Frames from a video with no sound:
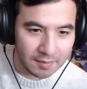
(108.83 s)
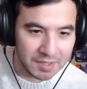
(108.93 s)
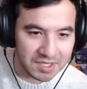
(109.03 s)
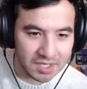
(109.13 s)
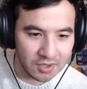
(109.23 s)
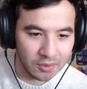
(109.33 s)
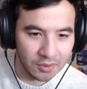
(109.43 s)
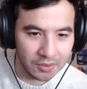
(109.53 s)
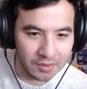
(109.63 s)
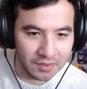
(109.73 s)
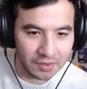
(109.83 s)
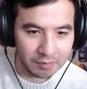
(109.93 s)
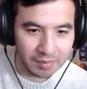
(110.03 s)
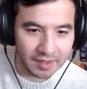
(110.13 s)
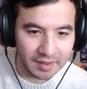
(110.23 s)
Missed the corner a little
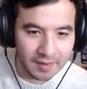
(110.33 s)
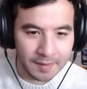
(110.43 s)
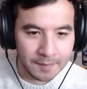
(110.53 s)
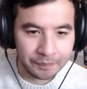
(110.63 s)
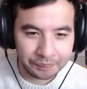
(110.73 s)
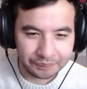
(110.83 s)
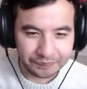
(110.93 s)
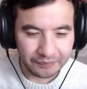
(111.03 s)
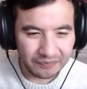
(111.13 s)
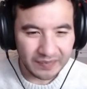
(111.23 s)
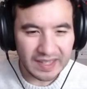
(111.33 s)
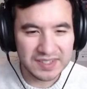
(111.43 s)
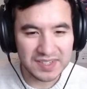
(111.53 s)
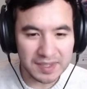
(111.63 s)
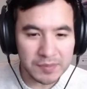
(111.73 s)
bit.
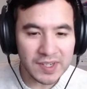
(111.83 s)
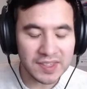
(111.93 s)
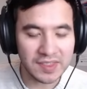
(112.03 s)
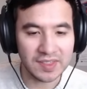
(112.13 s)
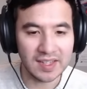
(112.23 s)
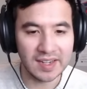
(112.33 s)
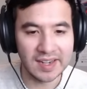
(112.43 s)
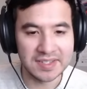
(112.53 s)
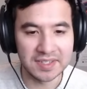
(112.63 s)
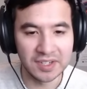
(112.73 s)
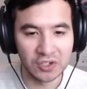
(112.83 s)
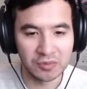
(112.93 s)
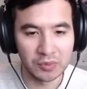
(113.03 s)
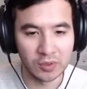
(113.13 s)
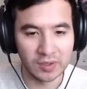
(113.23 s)
Seems like it's a little
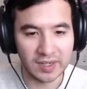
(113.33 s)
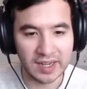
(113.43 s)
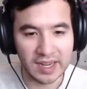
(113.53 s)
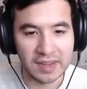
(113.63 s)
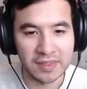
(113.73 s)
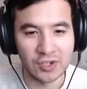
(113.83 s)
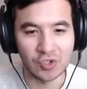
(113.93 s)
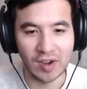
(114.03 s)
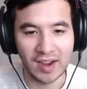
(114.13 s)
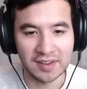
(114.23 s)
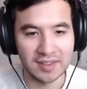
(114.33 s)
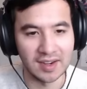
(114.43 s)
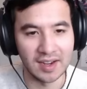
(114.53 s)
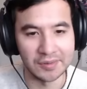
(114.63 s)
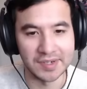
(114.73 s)
more in the track than
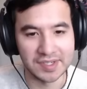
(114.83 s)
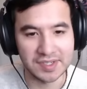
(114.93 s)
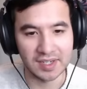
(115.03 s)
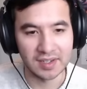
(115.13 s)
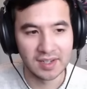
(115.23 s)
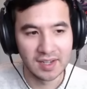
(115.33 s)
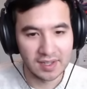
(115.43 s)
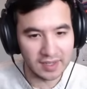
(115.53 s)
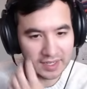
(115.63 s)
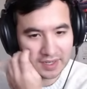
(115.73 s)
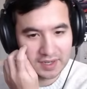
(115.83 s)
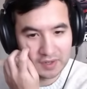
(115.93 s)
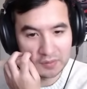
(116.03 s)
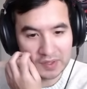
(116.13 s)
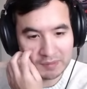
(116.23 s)
iRacing. Like,
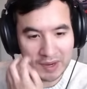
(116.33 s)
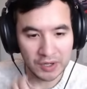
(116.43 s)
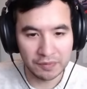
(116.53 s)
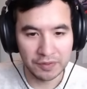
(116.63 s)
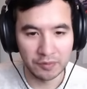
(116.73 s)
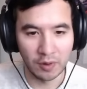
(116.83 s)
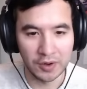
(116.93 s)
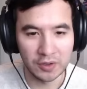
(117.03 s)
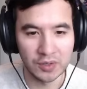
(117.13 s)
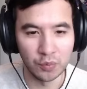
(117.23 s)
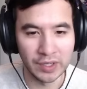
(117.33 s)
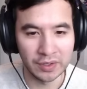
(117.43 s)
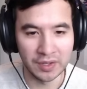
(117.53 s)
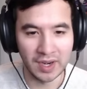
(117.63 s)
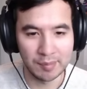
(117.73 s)
the amount of throttle and
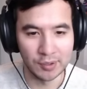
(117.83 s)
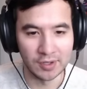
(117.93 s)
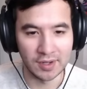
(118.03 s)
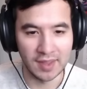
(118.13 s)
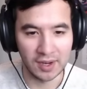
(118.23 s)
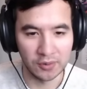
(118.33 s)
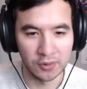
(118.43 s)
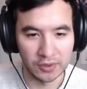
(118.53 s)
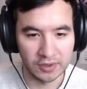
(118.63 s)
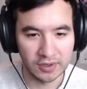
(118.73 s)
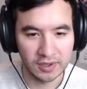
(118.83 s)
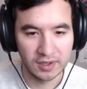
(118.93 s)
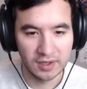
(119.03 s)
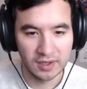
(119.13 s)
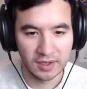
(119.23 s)
wheel that I put in that corner,
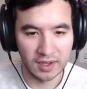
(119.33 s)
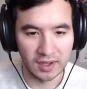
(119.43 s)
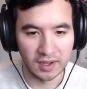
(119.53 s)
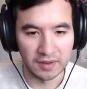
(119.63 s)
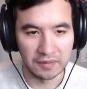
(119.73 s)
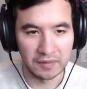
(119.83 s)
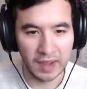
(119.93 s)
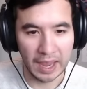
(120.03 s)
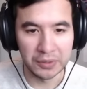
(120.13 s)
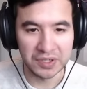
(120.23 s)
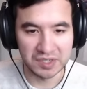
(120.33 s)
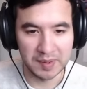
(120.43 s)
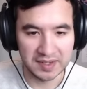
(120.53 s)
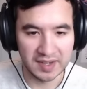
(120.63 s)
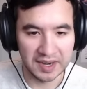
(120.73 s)
I would
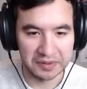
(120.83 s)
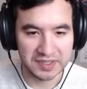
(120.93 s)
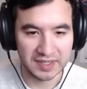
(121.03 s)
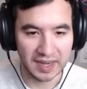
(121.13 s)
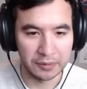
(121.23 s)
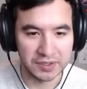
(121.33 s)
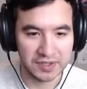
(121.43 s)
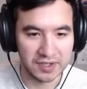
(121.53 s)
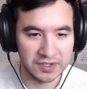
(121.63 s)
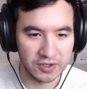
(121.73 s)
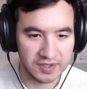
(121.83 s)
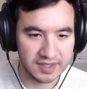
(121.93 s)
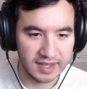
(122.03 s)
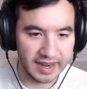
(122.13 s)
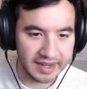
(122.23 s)
expect in iRacing I was going to start
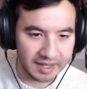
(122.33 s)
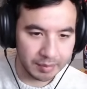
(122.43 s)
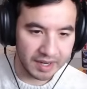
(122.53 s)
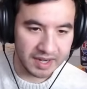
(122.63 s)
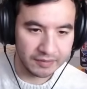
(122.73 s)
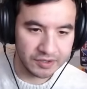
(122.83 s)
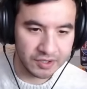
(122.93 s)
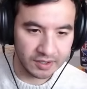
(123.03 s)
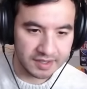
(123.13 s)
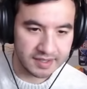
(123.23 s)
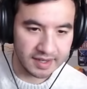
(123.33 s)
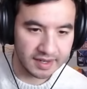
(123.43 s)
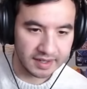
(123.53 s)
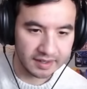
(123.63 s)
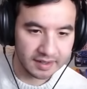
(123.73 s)
sliding, but I never started
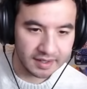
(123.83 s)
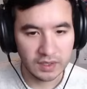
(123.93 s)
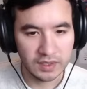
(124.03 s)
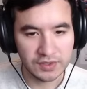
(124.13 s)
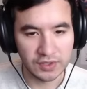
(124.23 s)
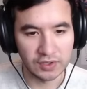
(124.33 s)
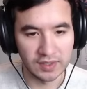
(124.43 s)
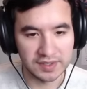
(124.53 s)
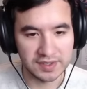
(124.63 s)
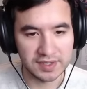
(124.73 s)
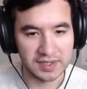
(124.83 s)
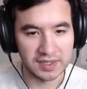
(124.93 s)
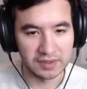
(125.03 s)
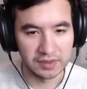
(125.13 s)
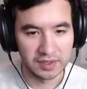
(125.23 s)
sliding. So let's
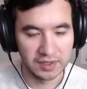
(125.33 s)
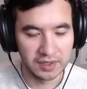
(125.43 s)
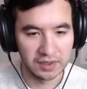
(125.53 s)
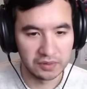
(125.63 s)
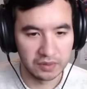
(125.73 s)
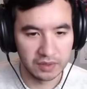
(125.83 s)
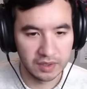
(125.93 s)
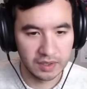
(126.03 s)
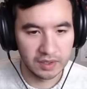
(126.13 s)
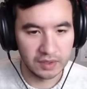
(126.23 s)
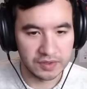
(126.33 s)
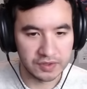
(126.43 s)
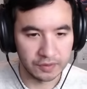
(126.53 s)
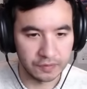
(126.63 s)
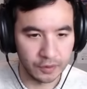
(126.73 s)
see. This
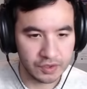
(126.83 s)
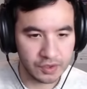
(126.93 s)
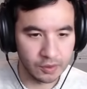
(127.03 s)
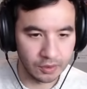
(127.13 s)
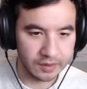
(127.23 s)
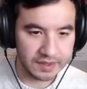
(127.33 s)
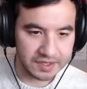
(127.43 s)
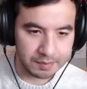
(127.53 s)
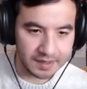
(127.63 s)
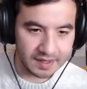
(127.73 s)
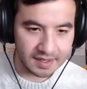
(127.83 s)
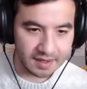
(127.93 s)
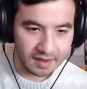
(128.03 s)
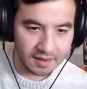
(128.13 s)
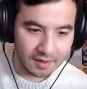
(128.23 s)
is our first corner at
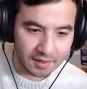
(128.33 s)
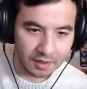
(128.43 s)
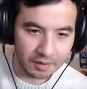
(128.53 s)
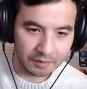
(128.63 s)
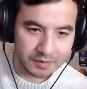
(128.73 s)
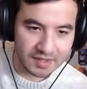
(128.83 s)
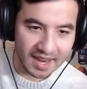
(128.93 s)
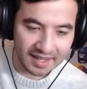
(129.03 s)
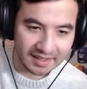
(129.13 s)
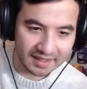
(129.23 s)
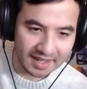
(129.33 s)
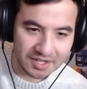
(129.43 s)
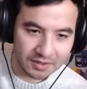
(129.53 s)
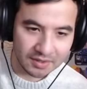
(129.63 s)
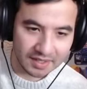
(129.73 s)
speed. I'll attack it like I
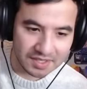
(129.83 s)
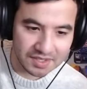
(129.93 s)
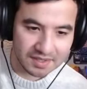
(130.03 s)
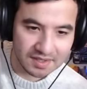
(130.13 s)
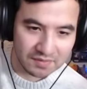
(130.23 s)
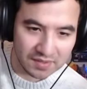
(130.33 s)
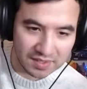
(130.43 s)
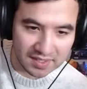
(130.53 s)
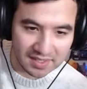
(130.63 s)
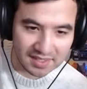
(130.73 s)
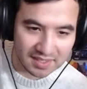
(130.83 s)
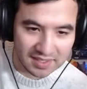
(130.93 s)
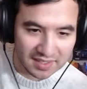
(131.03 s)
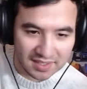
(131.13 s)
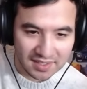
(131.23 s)
do Xfinity.
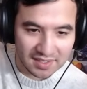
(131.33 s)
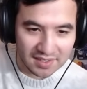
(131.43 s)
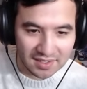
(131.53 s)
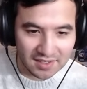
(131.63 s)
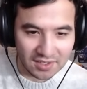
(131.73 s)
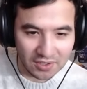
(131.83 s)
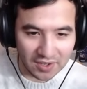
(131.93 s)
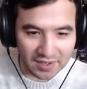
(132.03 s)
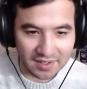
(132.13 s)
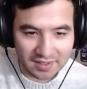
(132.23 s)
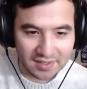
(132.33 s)
Okay.